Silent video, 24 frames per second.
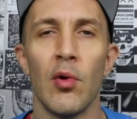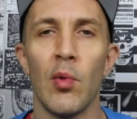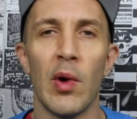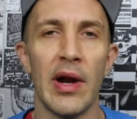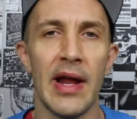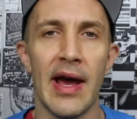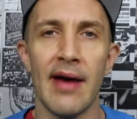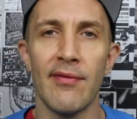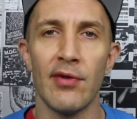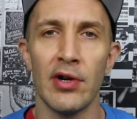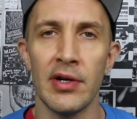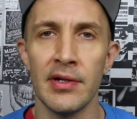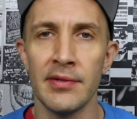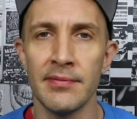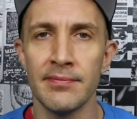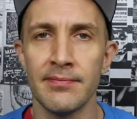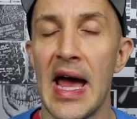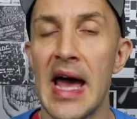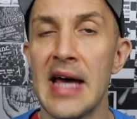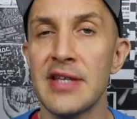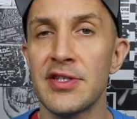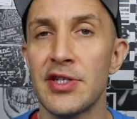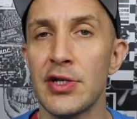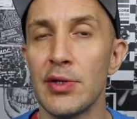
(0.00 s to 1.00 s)
or whatever.
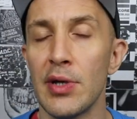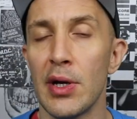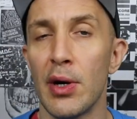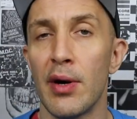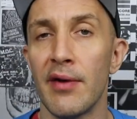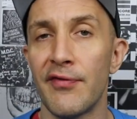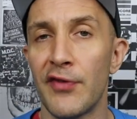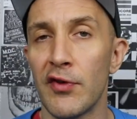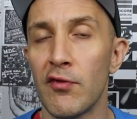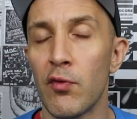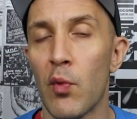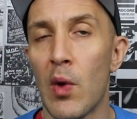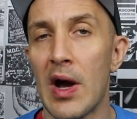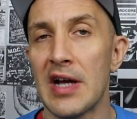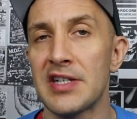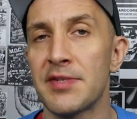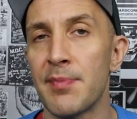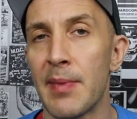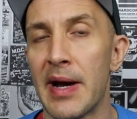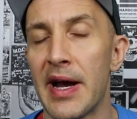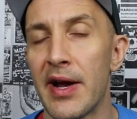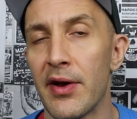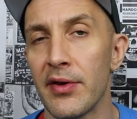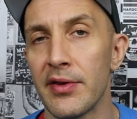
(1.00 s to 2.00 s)
As you know, if you've
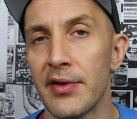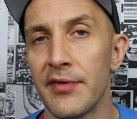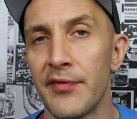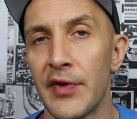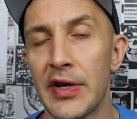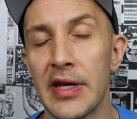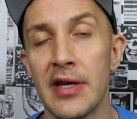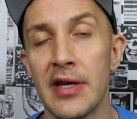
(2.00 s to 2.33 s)
watched my other